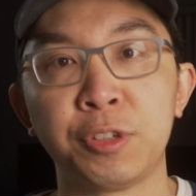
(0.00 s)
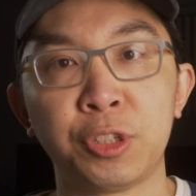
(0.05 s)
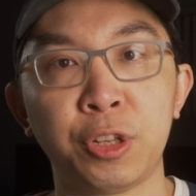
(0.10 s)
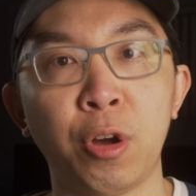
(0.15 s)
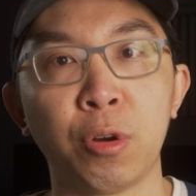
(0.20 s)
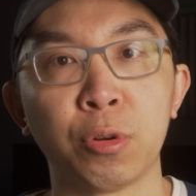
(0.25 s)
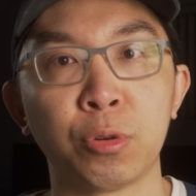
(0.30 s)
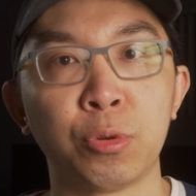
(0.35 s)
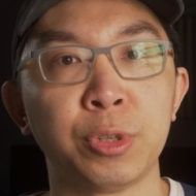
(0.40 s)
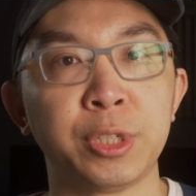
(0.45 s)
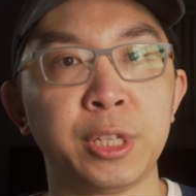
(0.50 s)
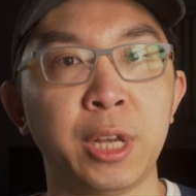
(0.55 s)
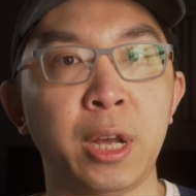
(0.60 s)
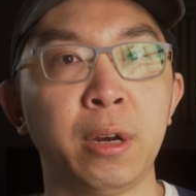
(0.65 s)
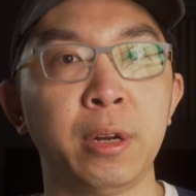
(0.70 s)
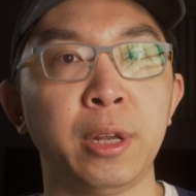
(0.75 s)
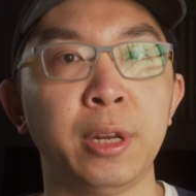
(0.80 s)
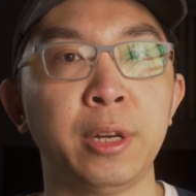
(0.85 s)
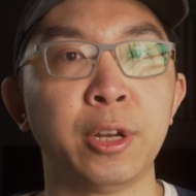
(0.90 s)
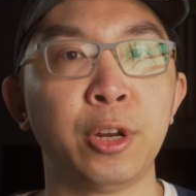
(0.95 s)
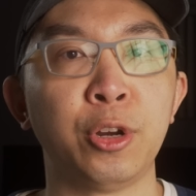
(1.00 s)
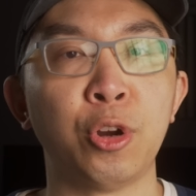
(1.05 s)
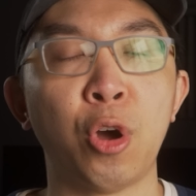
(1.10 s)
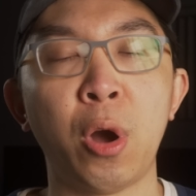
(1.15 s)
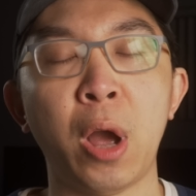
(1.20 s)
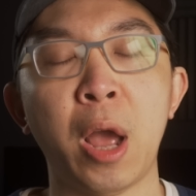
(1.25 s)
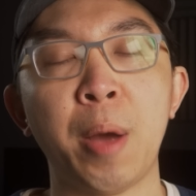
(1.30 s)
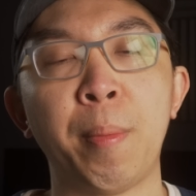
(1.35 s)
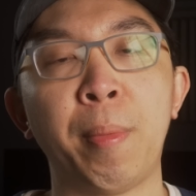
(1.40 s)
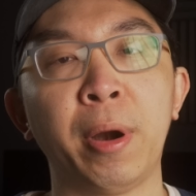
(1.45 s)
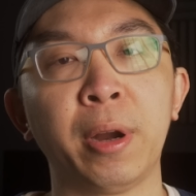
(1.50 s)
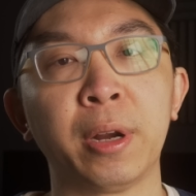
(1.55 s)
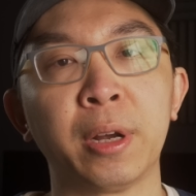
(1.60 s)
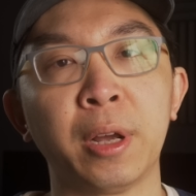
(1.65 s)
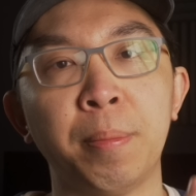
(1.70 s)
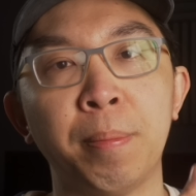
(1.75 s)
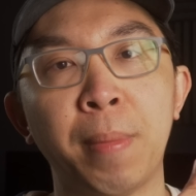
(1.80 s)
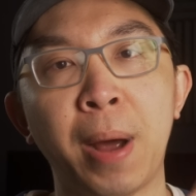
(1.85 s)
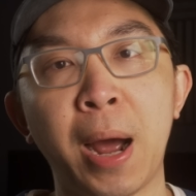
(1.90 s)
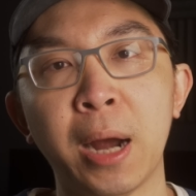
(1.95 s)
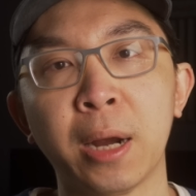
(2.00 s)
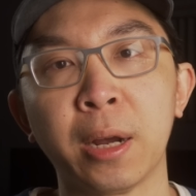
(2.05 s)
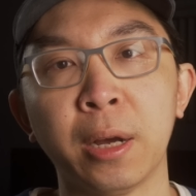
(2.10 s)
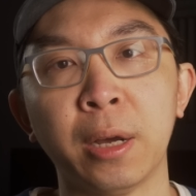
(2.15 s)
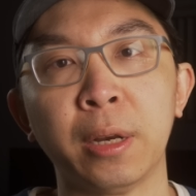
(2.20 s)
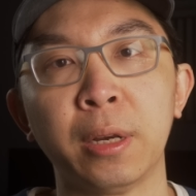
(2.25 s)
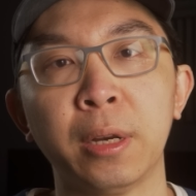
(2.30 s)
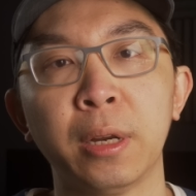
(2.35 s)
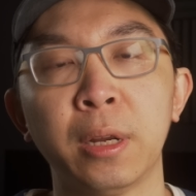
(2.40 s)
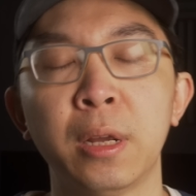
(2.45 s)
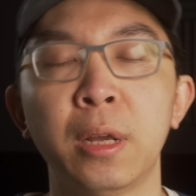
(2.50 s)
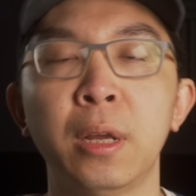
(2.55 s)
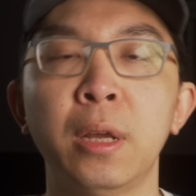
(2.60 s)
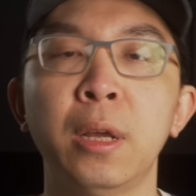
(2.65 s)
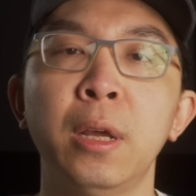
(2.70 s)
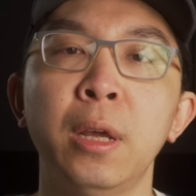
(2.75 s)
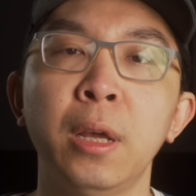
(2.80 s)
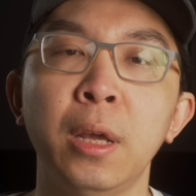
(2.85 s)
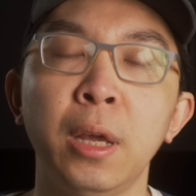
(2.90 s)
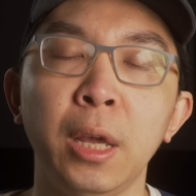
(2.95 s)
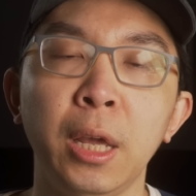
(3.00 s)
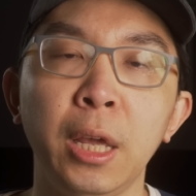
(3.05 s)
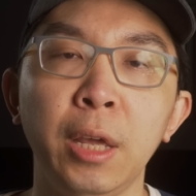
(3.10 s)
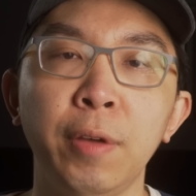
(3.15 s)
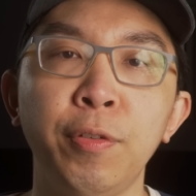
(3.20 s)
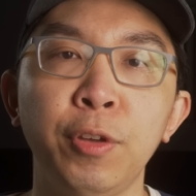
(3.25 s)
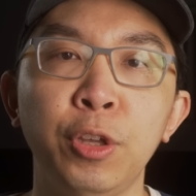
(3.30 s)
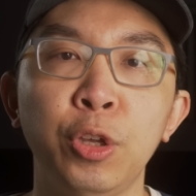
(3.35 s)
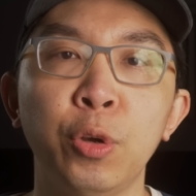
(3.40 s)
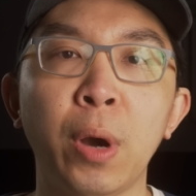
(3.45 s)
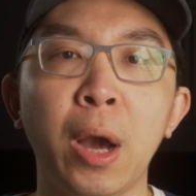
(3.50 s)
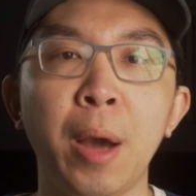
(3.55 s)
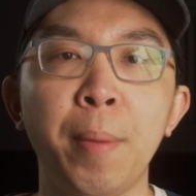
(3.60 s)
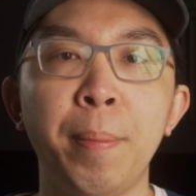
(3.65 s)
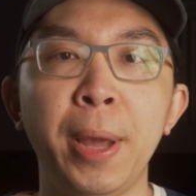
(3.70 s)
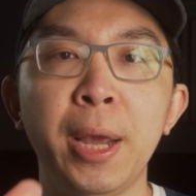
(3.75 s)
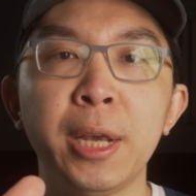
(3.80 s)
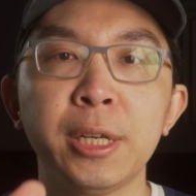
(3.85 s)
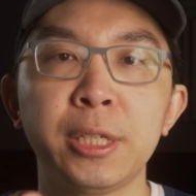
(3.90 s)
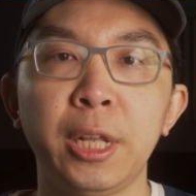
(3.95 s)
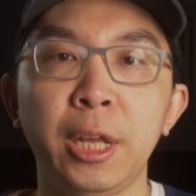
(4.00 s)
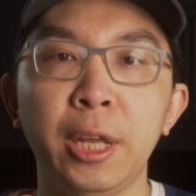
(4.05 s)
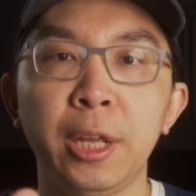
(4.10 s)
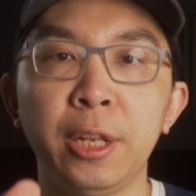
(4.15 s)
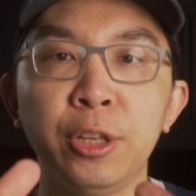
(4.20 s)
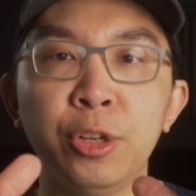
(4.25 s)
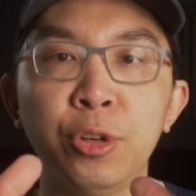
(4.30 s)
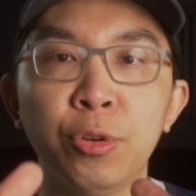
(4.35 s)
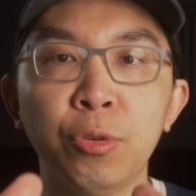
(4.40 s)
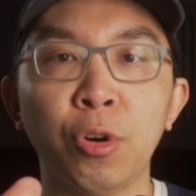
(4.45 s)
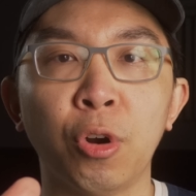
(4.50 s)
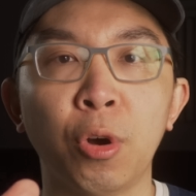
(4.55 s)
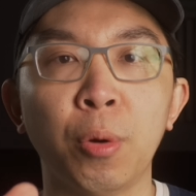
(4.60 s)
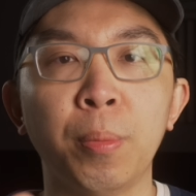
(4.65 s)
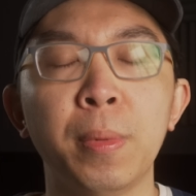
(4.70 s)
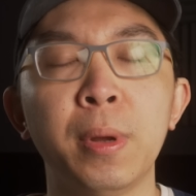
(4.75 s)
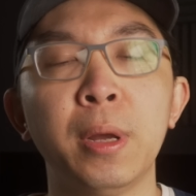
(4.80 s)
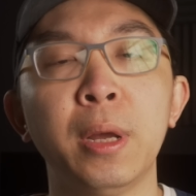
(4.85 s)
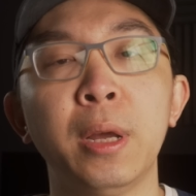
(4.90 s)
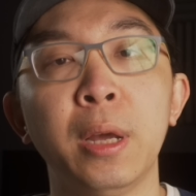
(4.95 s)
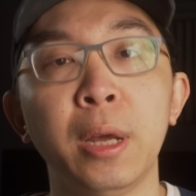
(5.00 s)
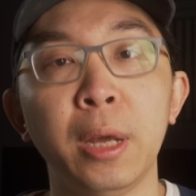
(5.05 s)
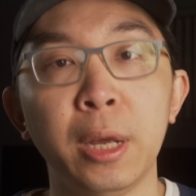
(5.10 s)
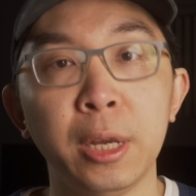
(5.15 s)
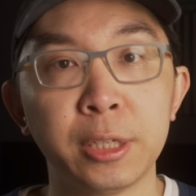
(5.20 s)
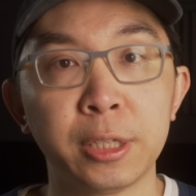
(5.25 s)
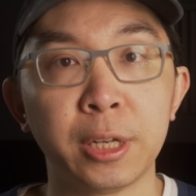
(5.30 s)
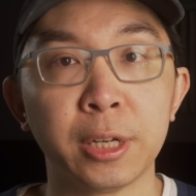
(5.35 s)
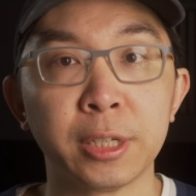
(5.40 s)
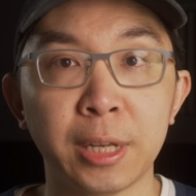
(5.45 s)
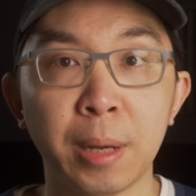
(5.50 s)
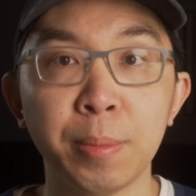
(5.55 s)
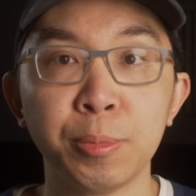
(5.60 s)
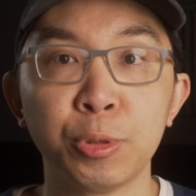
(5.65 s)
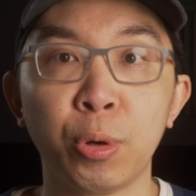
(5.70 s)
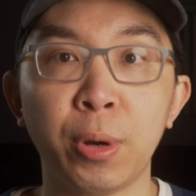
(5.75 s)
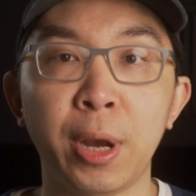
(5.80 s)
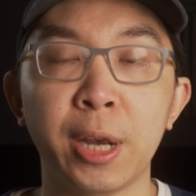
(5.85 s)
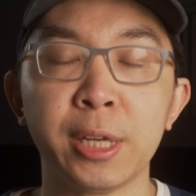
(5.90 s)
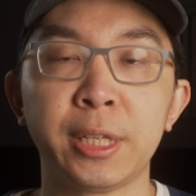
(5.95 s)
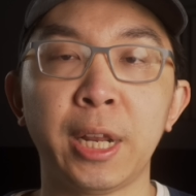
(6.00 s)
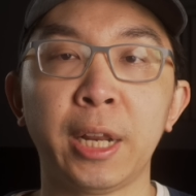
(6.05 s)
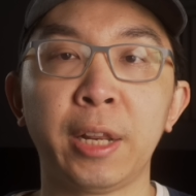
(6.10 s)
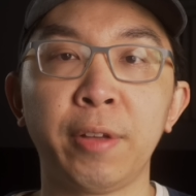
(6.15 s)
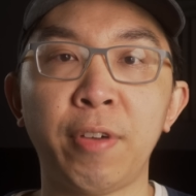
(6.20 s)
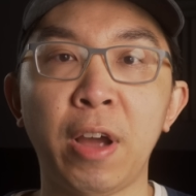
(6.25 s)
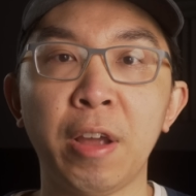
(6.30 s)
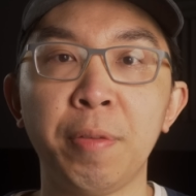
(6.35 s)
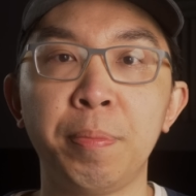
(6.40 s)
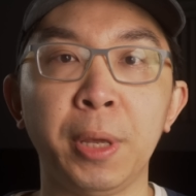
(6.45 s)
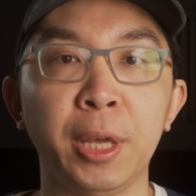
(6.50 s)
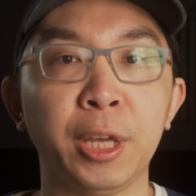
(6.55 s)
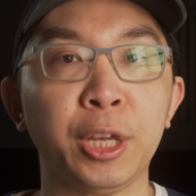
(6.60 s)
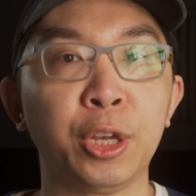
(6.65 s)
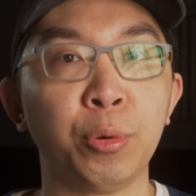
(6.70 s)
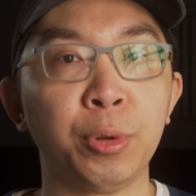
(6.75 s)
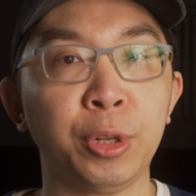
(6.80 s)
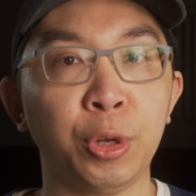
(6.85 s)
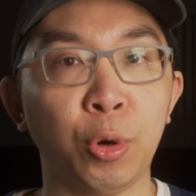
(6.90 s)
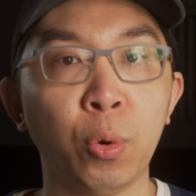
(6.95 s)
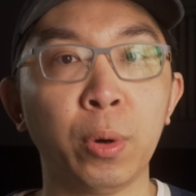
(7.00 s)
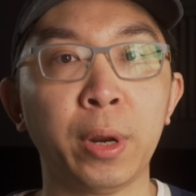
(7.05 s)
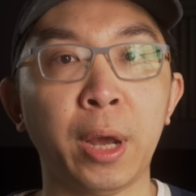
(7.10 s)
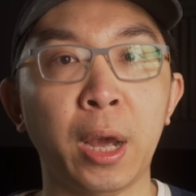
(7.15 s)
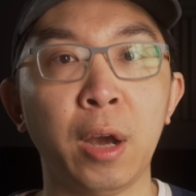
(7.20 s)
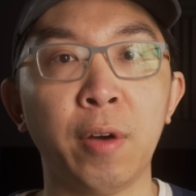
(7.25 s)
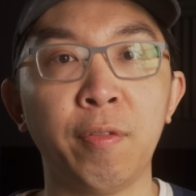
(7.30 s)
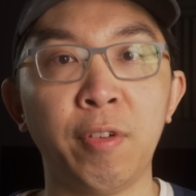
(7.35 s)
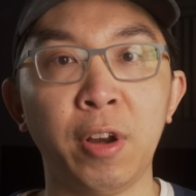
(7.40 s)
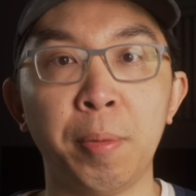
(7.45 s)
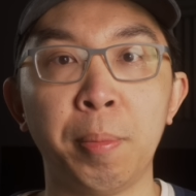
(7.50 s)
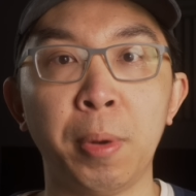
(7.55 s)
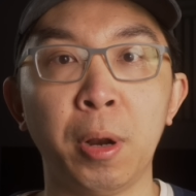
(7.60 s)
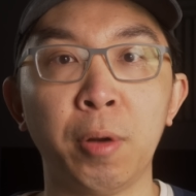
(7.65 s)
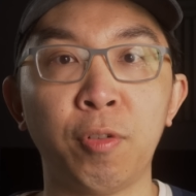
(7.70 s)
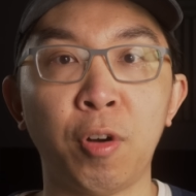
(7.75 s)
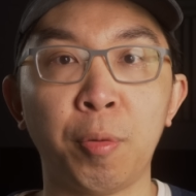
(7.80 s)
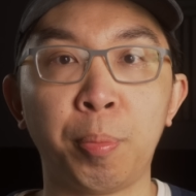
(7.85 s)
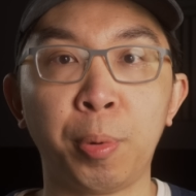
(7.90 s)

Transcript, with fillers: stock to sell in the North American market. If you are based in Europe, is the Samsung S95B QD OLED available for